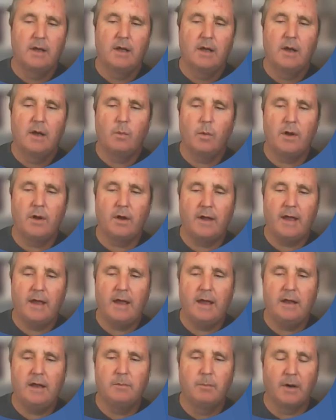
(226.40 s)
When I
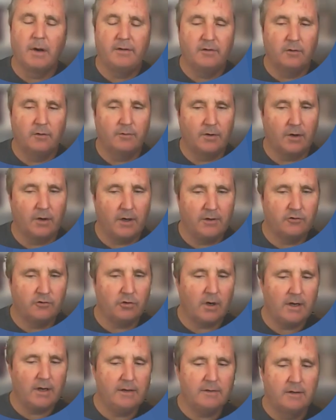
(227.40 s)
add my silver
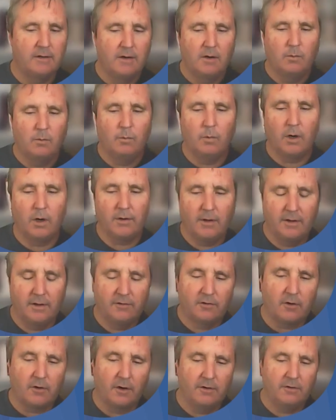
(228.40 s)
nitrate, what it's
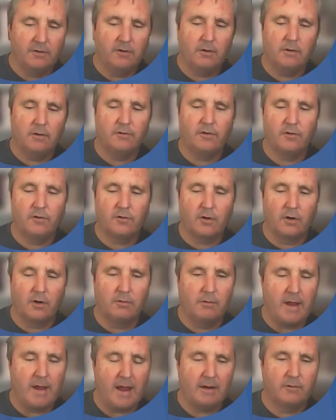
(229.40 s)
going to do is it's going to
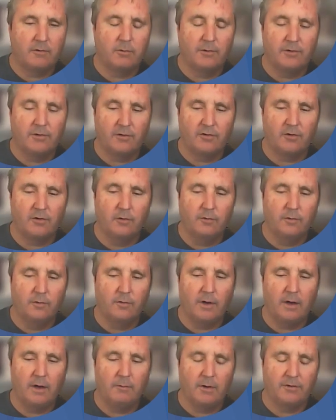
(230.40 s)
react with
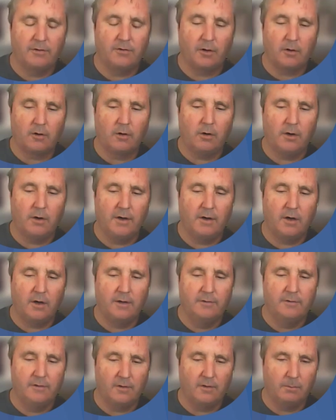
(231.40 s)
the chloride
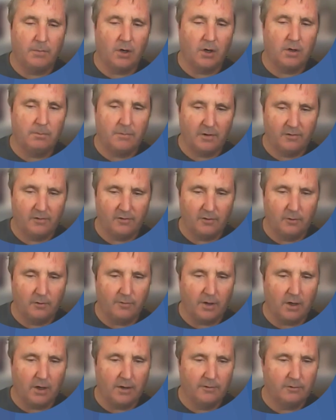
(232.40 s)
ions at the bottom. The silver
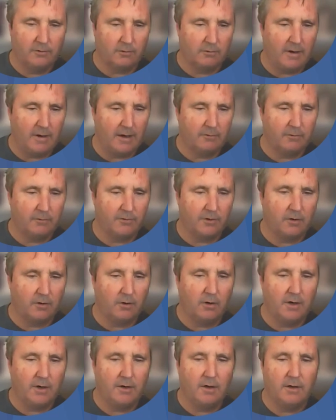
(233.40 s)
ions will react with the
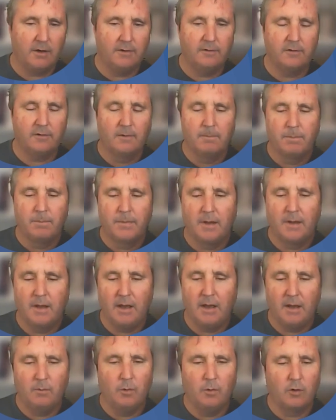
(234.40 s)
chloride ions,
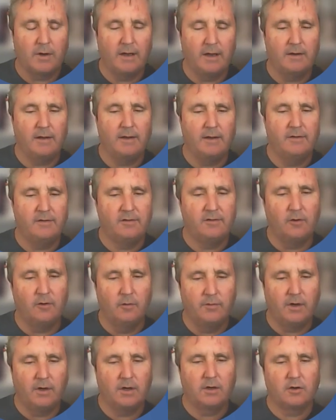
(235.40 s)
and we'll get a
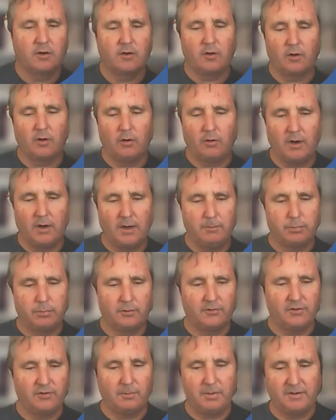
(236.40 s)
silver chloride
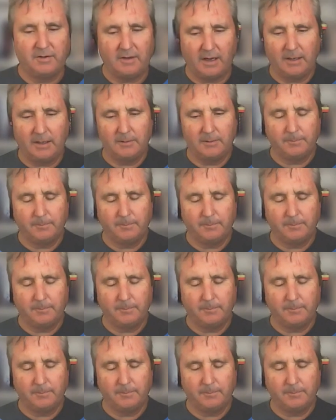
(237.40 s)
precipitate.